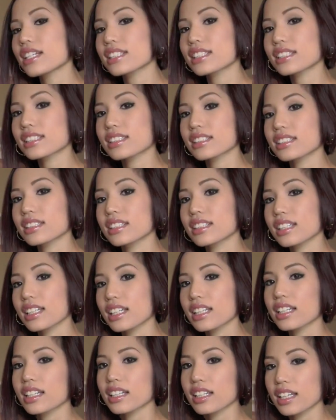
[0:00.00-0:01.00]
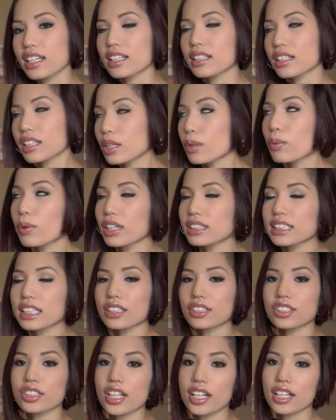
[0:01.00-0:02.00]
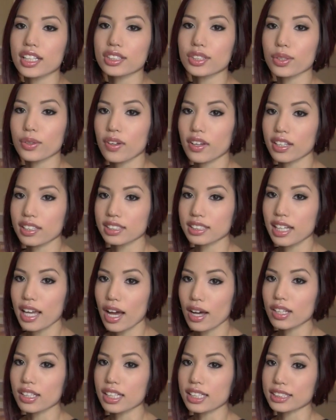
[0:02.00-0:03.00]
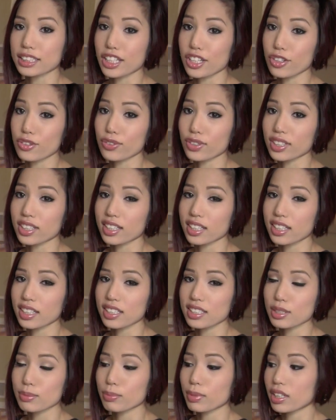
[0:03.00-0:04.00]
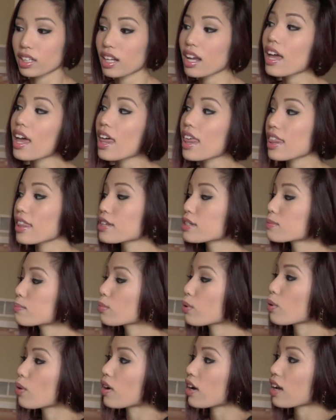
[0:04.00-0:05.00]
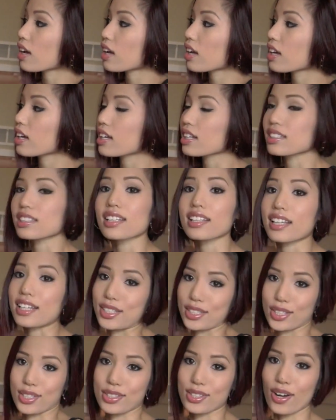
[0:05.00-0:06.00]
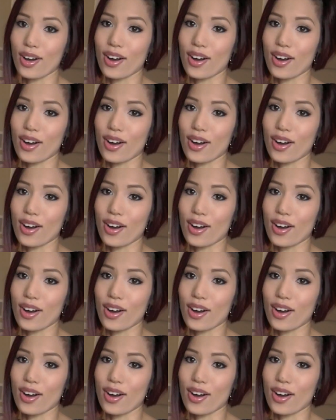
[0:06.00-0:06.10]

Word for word: he's eating and he was energetic, so you can't see how lazy he really is. But this boy is the laziest